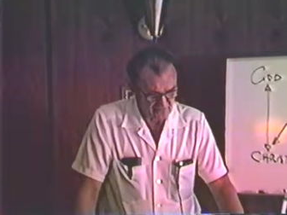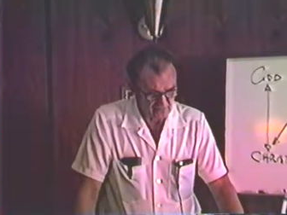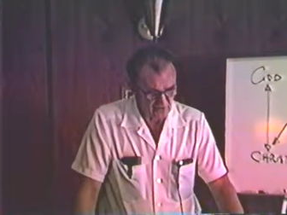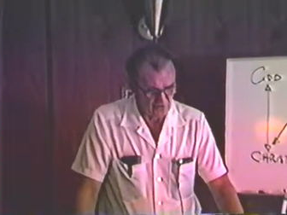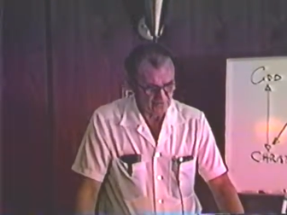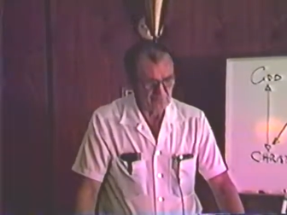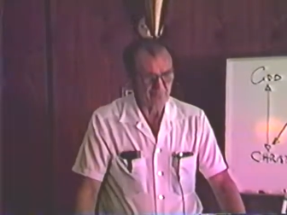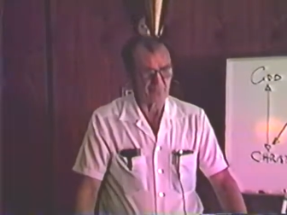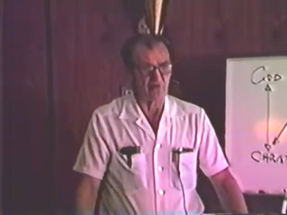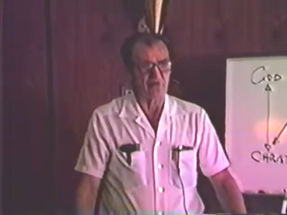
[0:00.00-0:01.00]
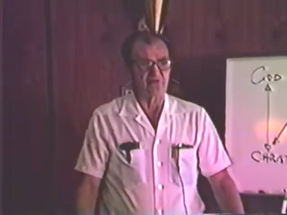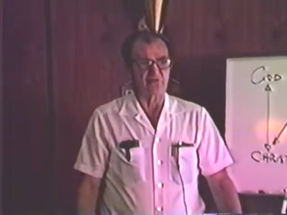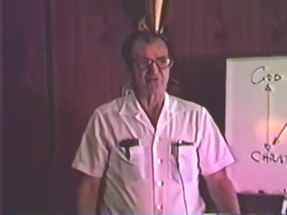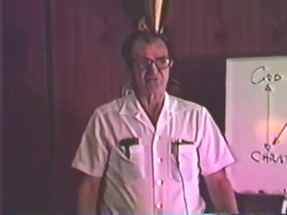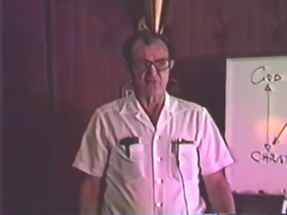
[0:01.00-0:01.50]
from earthly pride
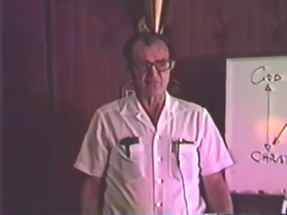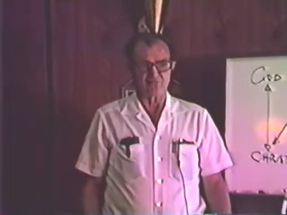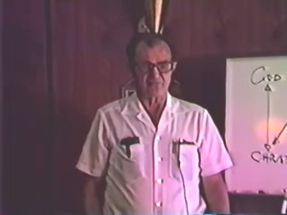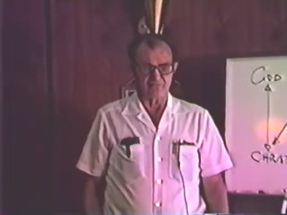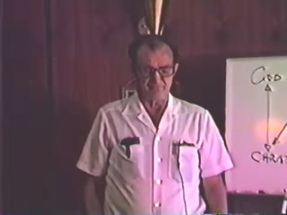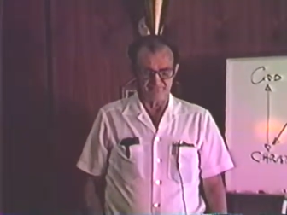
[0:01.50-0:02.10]
and assumption.